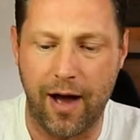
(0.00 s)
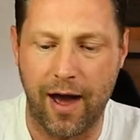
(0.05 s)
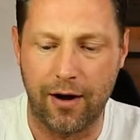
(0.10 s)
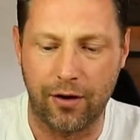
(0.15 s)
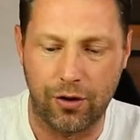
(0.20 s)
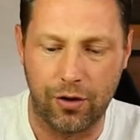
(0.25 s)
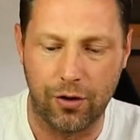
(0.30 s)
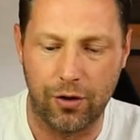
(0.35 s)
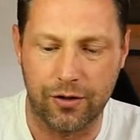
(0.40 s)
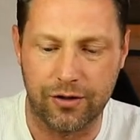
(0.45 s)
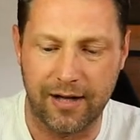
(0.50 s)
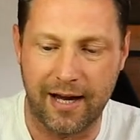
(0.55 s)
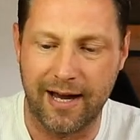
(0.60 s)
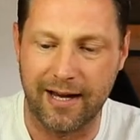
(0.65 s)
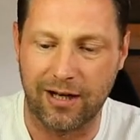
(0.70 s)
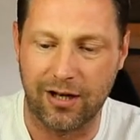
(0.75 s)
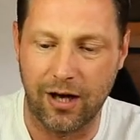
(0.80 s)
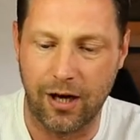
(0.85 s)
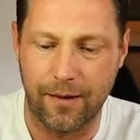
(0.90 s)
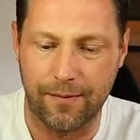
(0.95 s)
And of course,
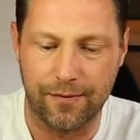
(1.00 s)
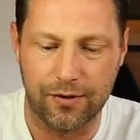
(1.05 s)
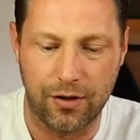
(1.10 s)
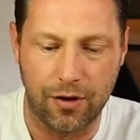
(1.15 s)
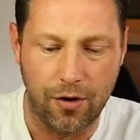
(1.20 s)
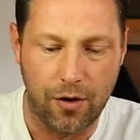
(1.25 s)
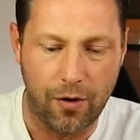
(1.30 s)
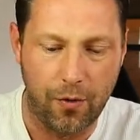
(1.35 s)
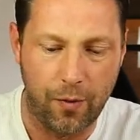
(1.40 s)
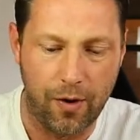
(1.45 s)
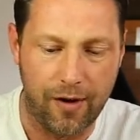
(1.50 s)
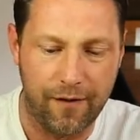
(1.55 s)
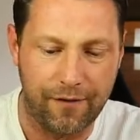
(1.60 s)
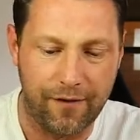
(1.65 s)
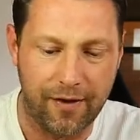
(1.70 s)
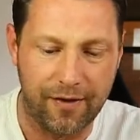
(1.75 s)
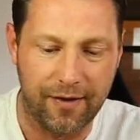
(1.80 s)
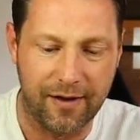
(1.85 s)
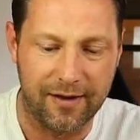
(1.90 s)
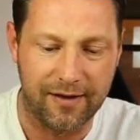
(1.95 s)
it comes
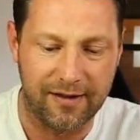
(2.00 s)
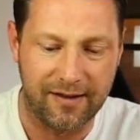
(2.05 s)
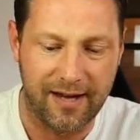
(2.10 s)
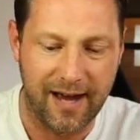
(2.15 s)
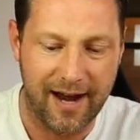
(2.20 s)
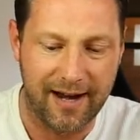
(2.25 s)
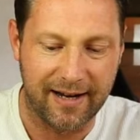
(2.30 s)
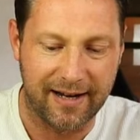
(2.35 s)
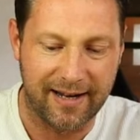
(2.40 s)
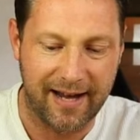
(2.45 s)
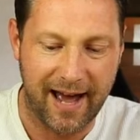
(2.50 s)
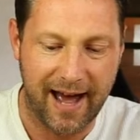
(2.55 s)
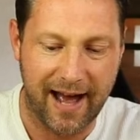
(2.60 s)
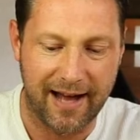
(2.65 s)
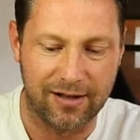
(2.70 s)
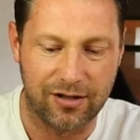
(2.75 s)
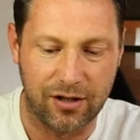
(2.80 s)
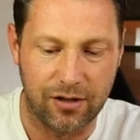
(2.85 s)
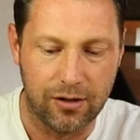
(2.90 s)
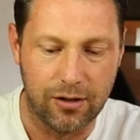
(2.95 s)
with the dead
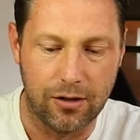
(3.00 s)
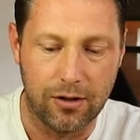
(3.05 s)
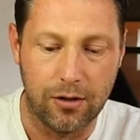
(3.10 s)
cat